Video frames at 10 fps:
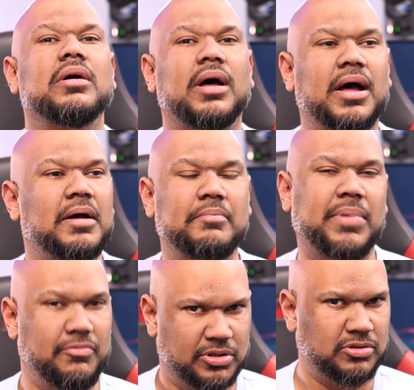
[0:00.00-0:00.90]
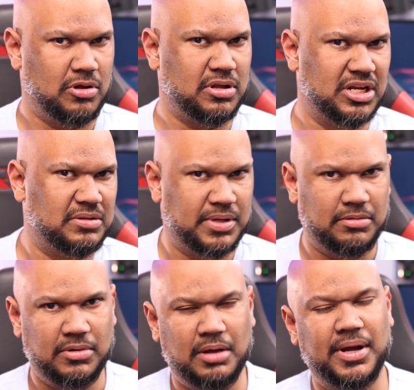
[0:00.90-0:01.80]
Uh, but we'll talk a little
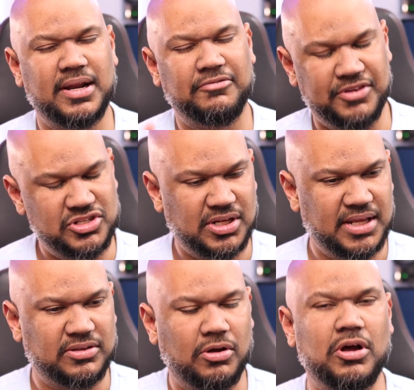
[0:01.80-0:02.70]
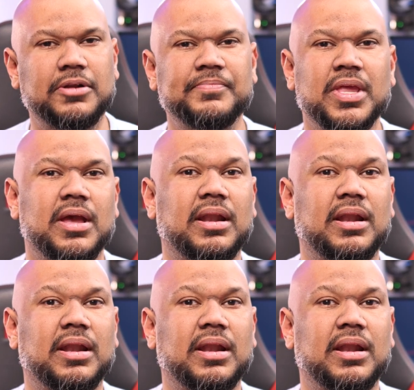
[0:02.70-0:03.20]
bit about that feature later on.